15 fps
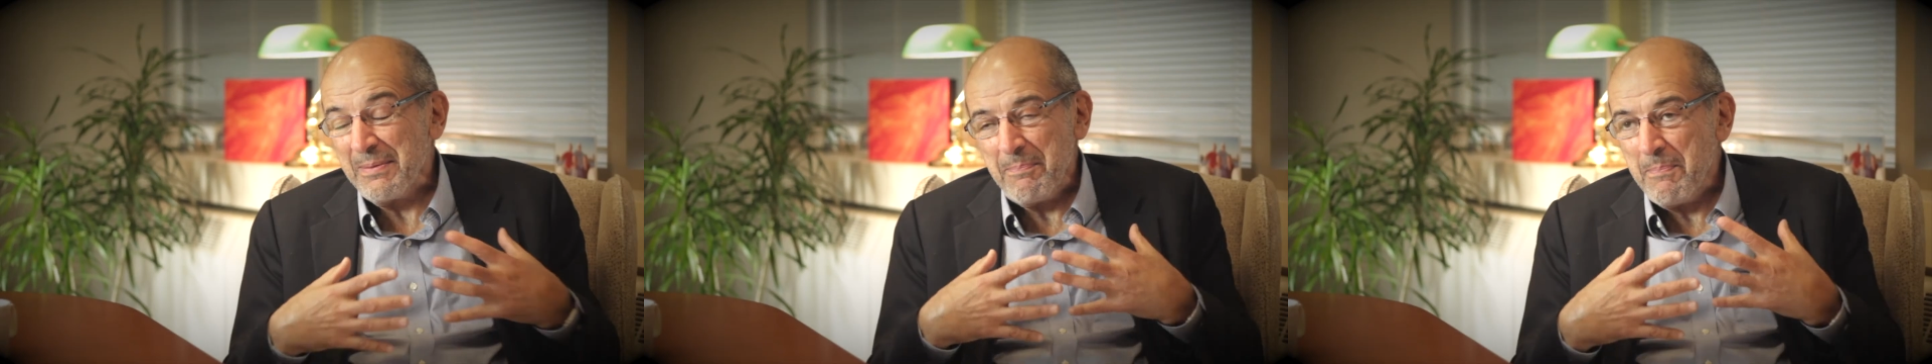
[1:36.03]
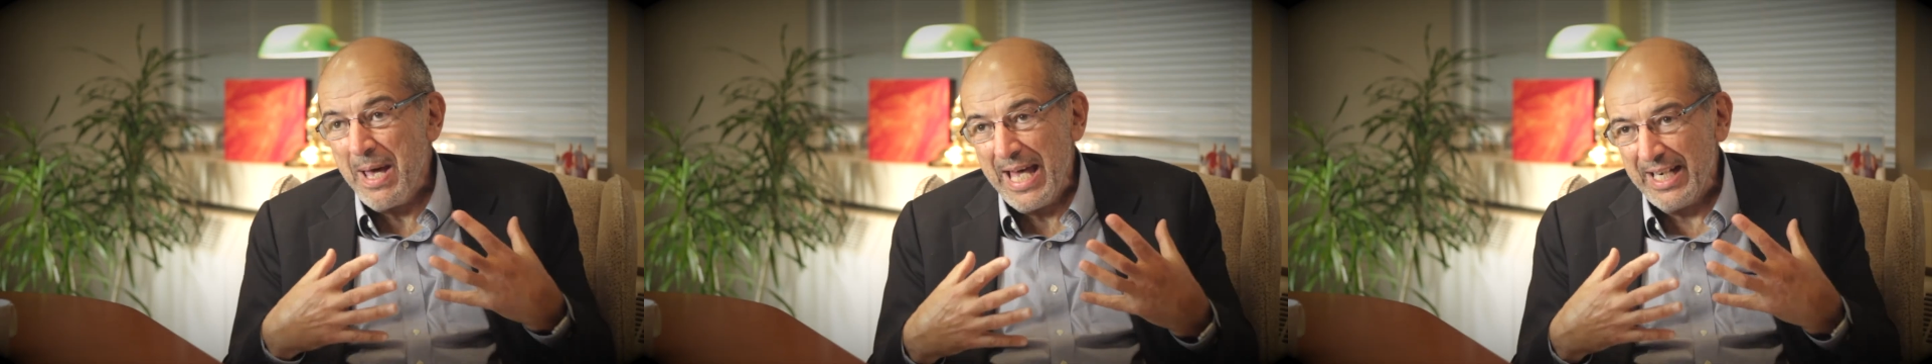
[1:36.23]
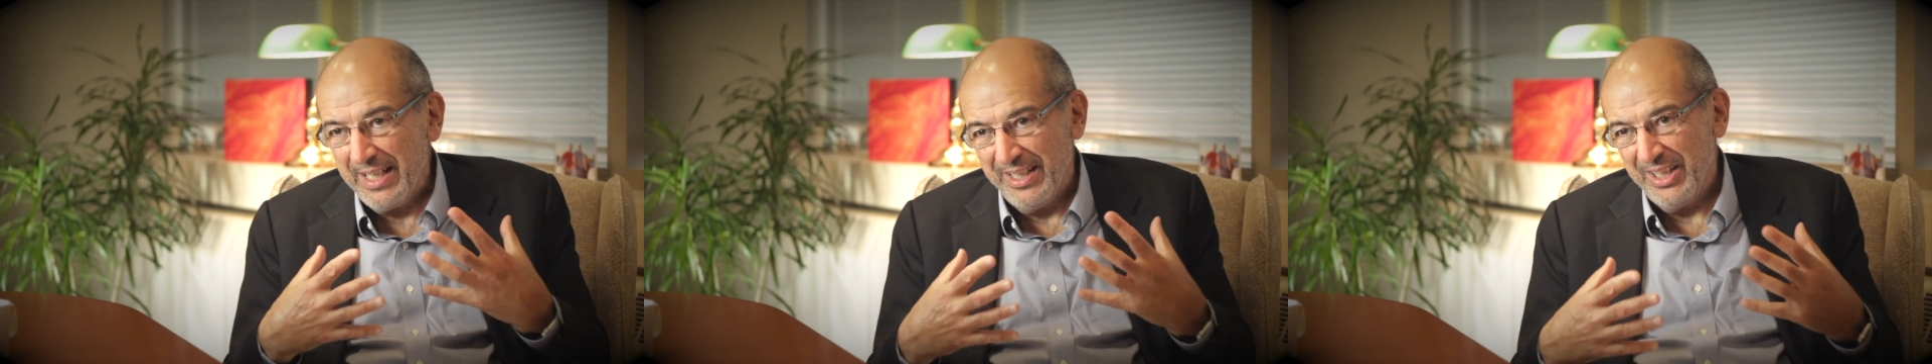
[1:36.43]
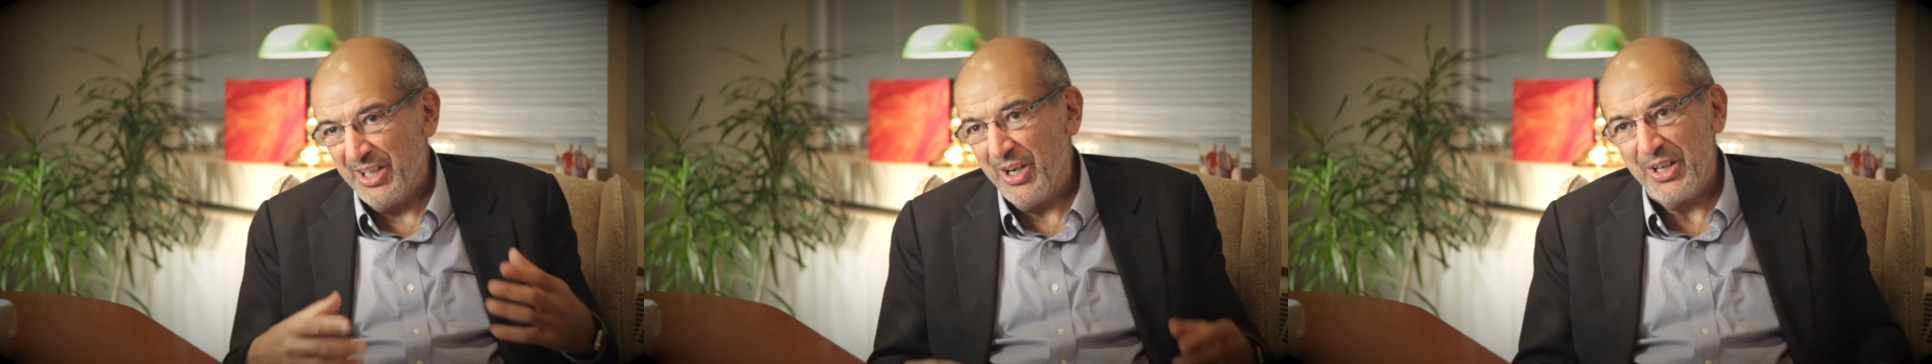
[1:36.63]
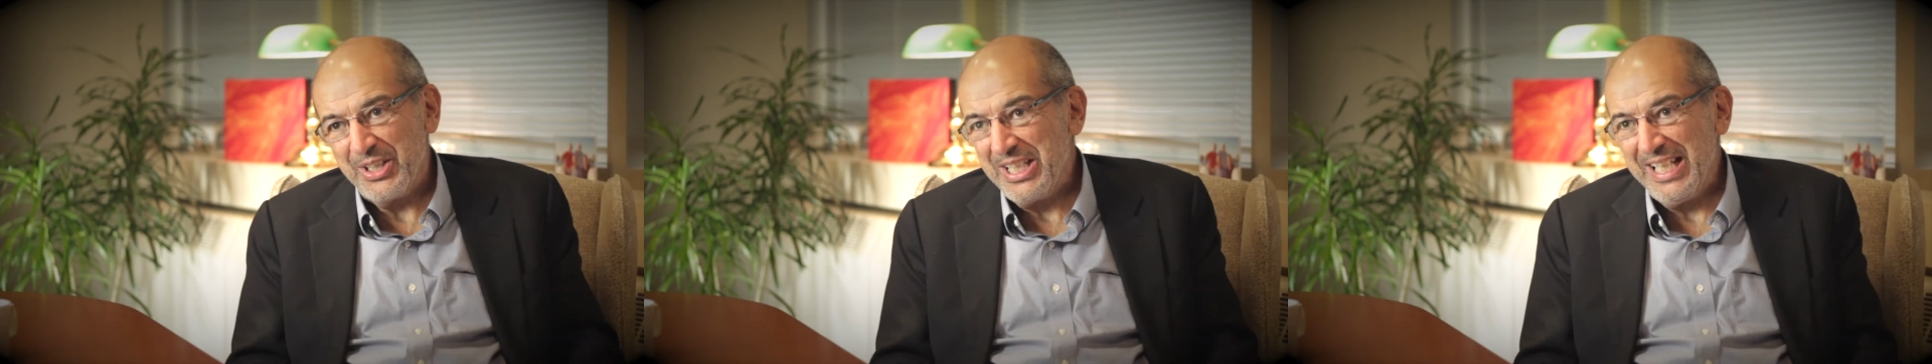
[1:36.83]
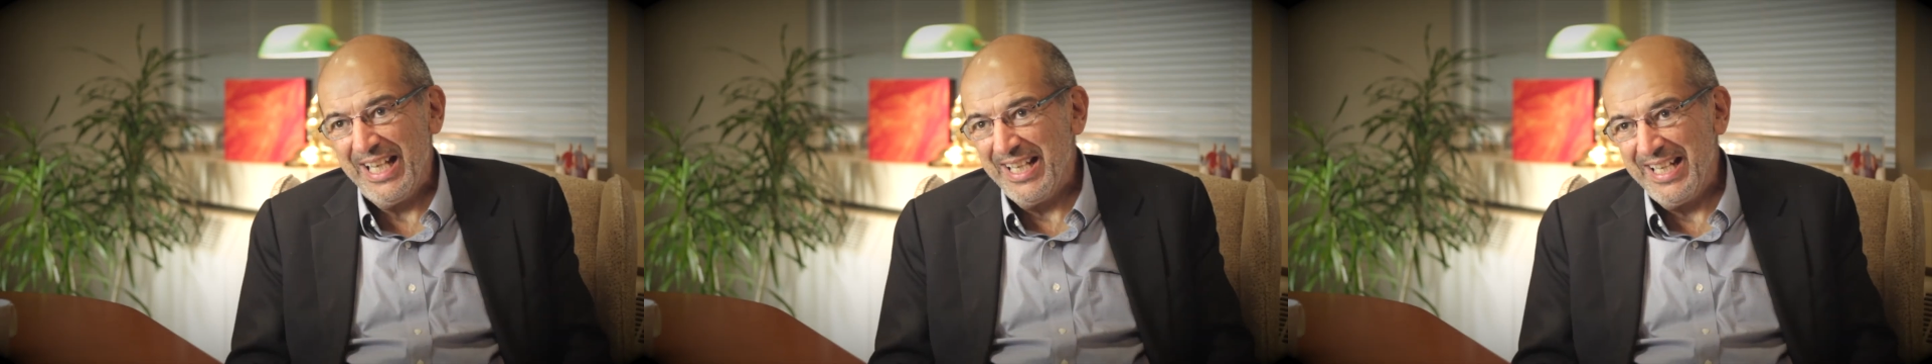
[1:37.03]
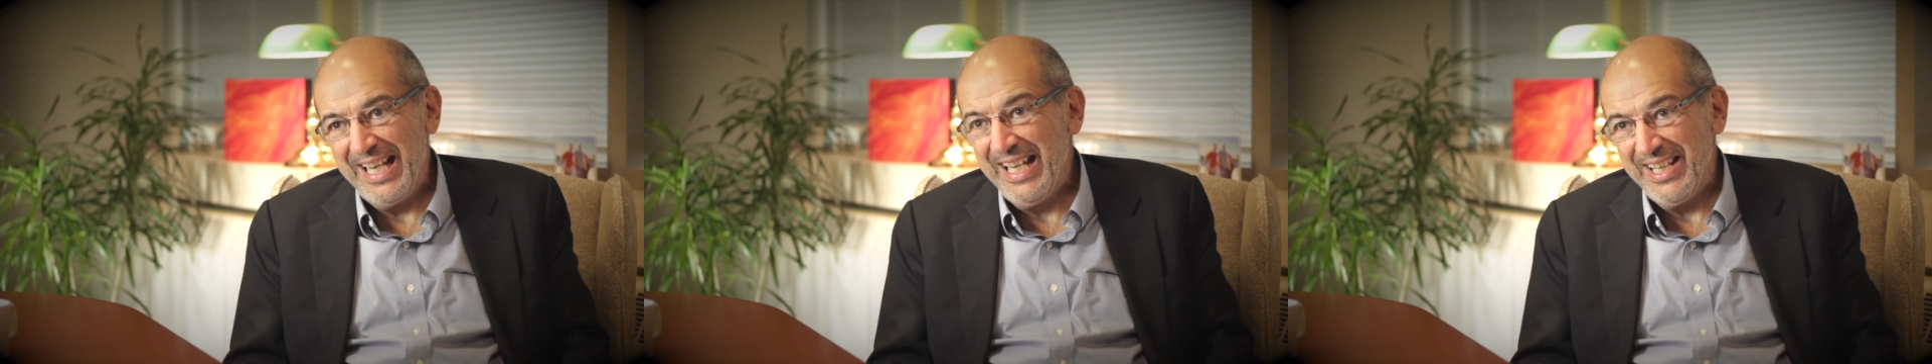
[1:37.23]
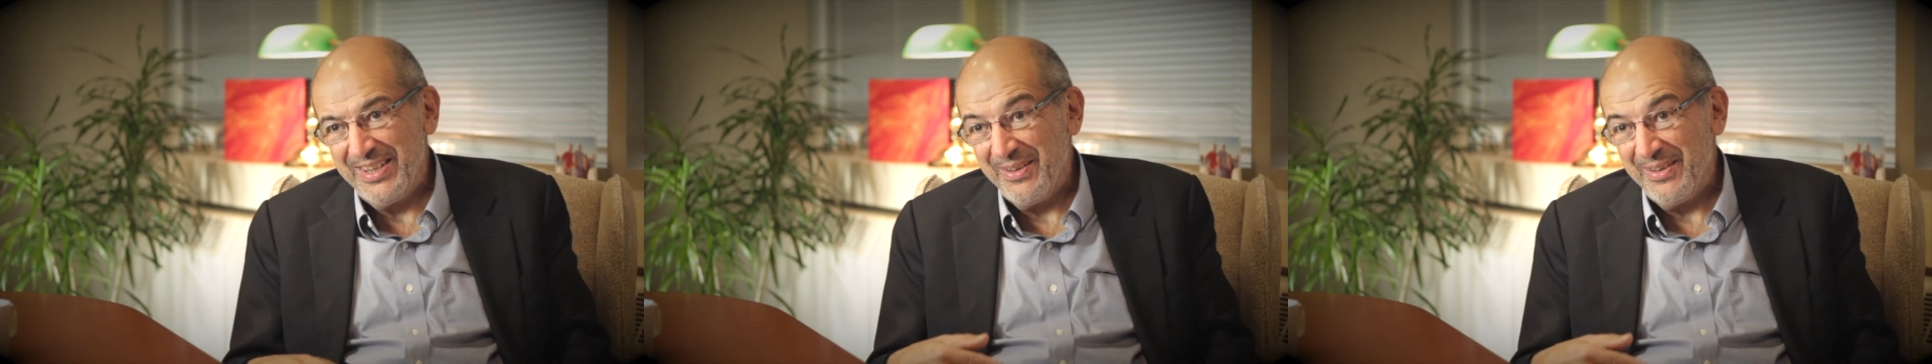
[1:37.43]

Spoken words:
embedded in our DNA,